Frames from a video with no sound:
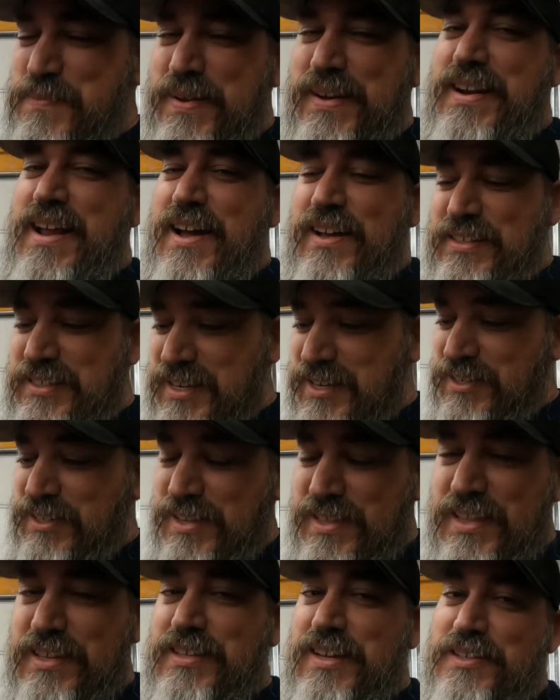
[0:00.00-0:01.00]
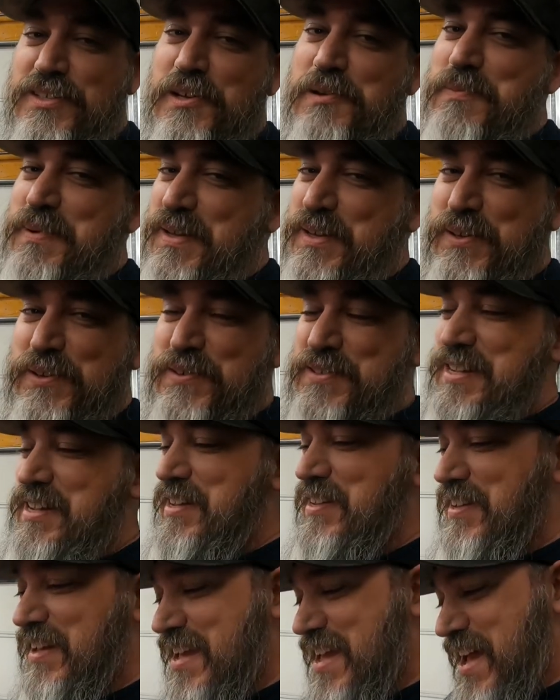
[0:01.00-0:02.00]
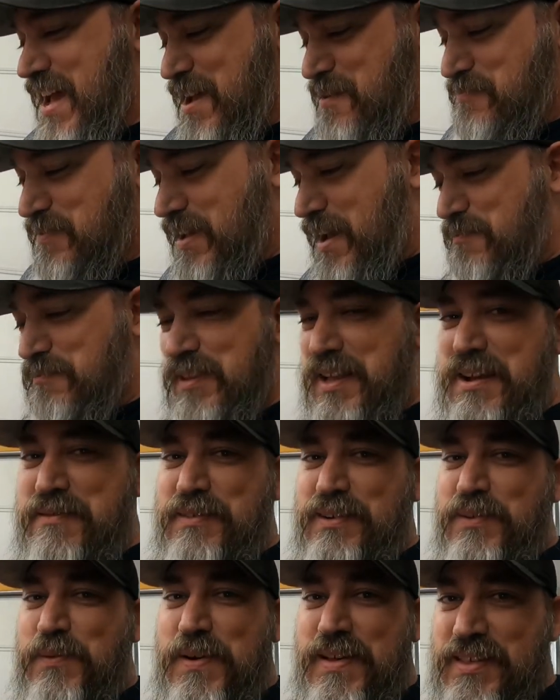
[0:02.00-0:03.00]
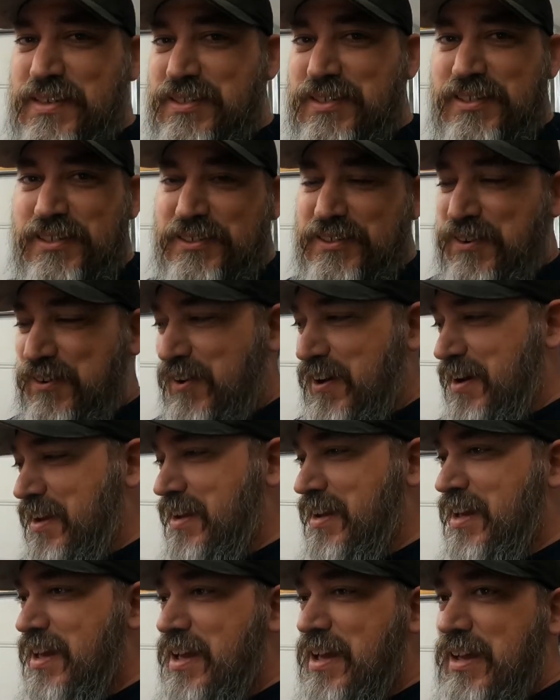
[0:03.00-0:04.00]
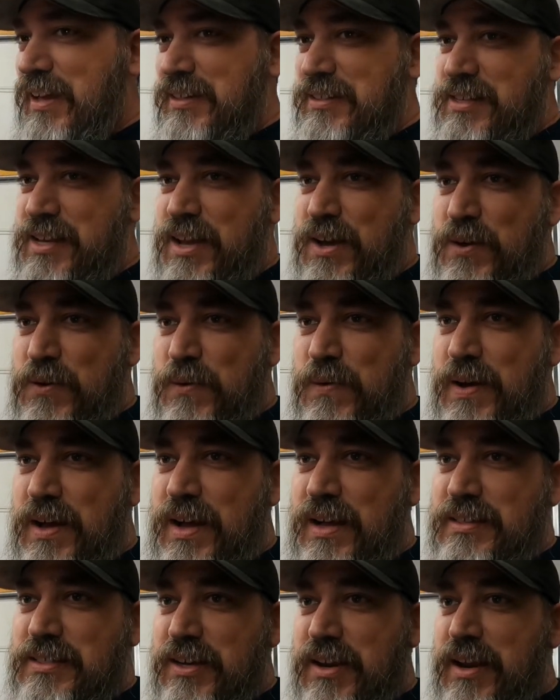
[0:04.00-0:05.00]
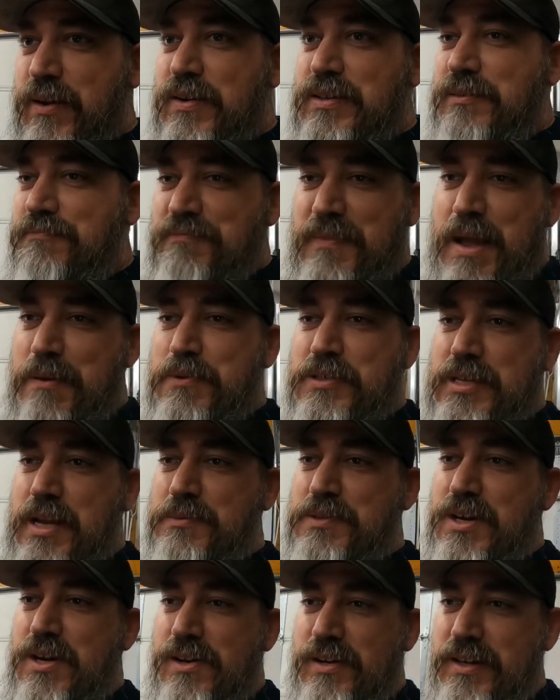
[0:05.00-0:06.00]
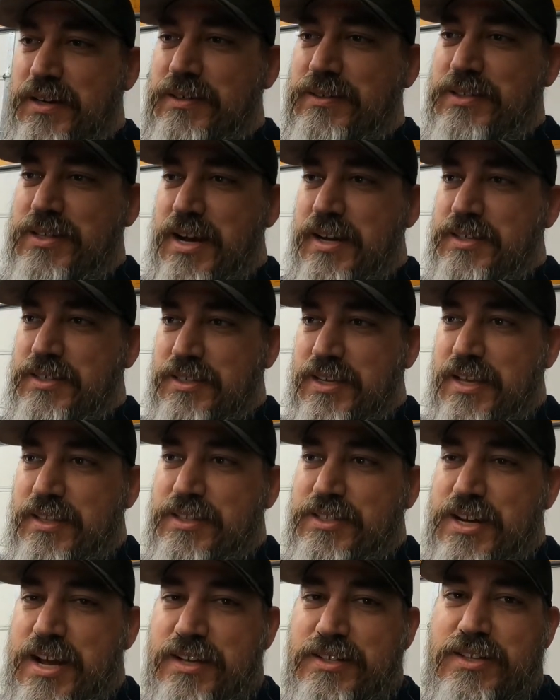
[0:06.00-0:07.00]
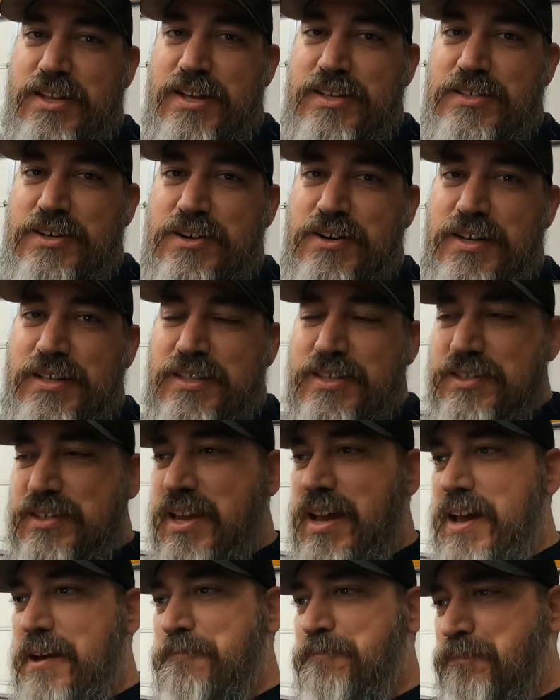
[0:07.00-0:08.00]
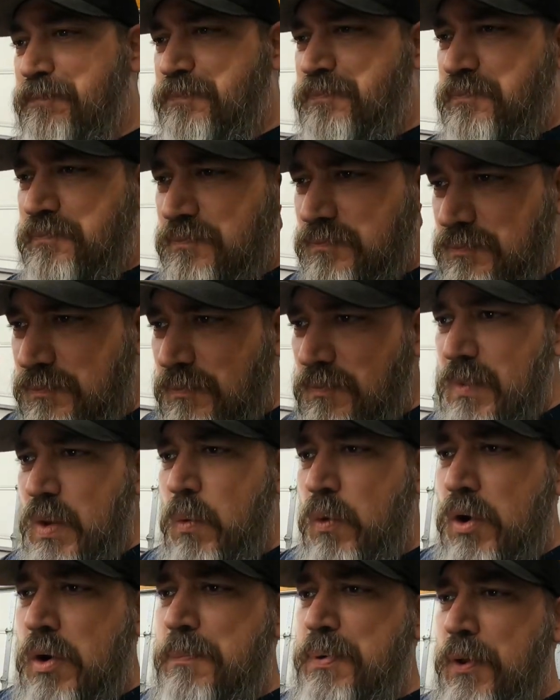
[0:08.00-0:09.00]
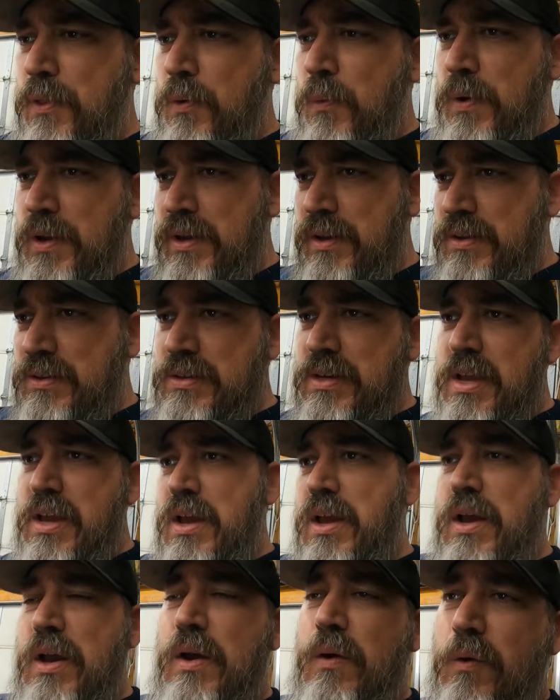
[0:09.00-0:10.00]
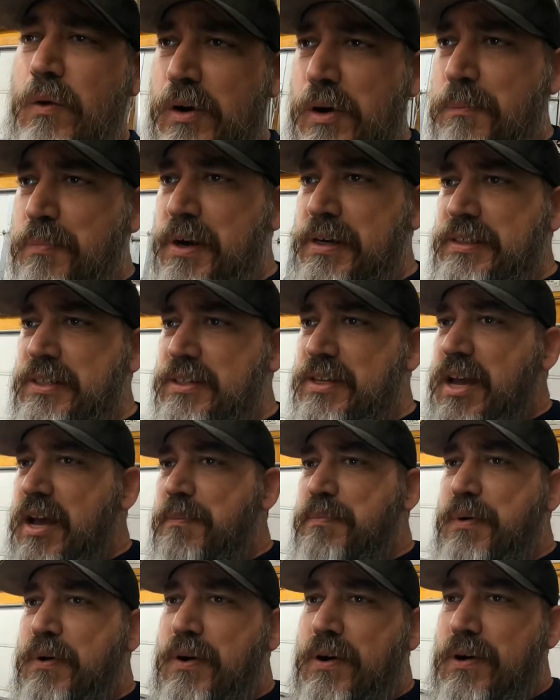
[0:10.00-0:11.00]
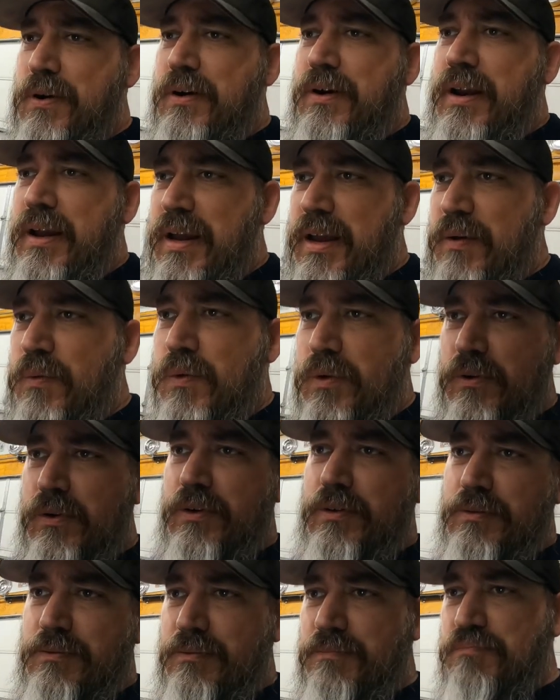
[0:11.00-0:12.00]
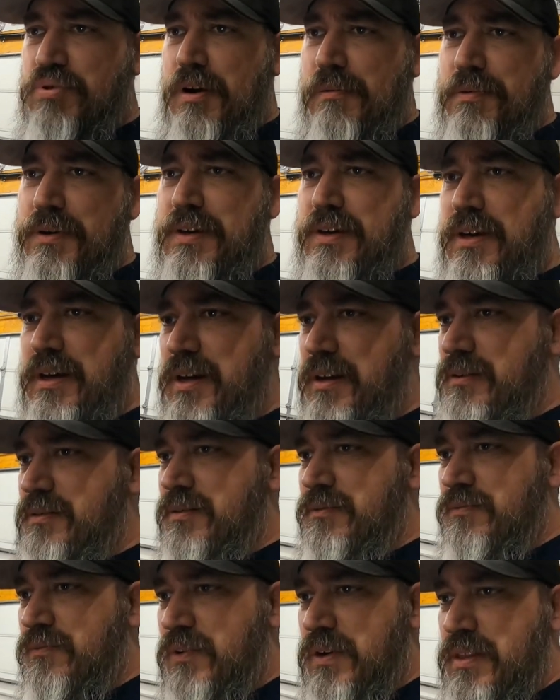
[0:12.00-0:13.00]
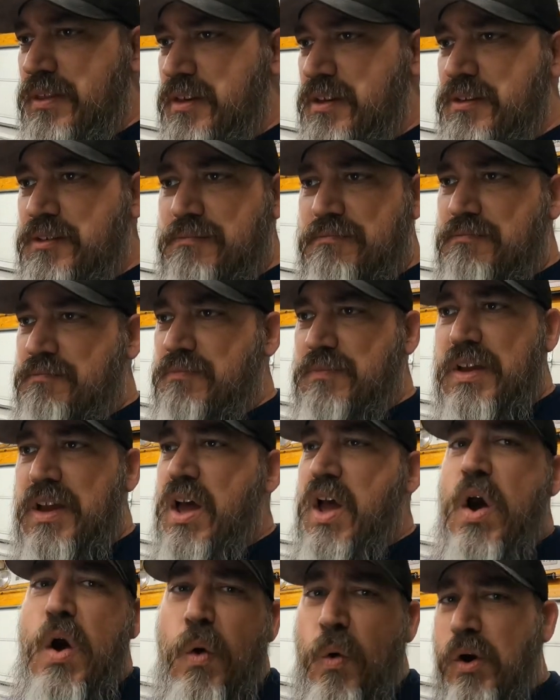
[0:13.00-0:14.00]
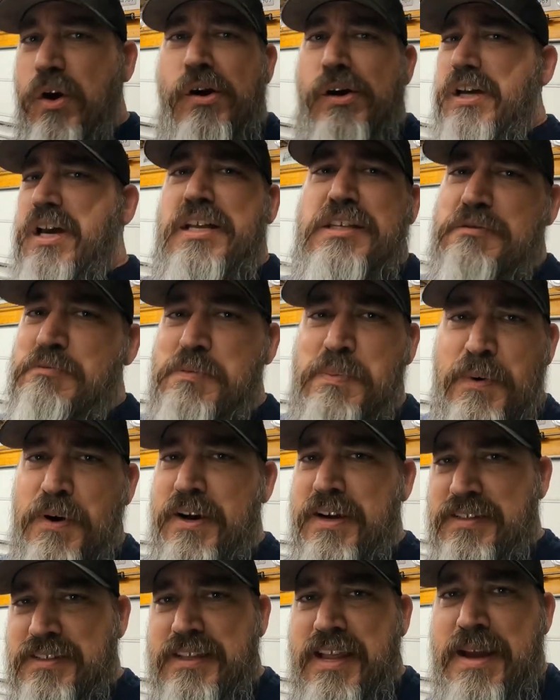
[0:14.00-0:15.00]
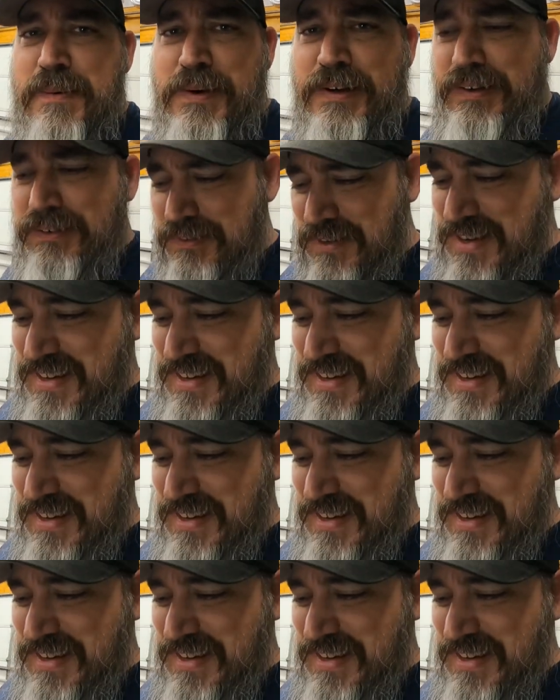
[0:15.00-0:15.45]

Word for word: But no, seriously, this thing's gonna be cool as hell. I'm, I'm loving the way this looks already. So uh so anyways, I'm gonna stop talking. Jackson's getting the jack stands underneath this guy. We're gonna pull the wheels, we're gonna break this guy apart, and we're gonna probably cut one of these. We're gonna cut some springs, damn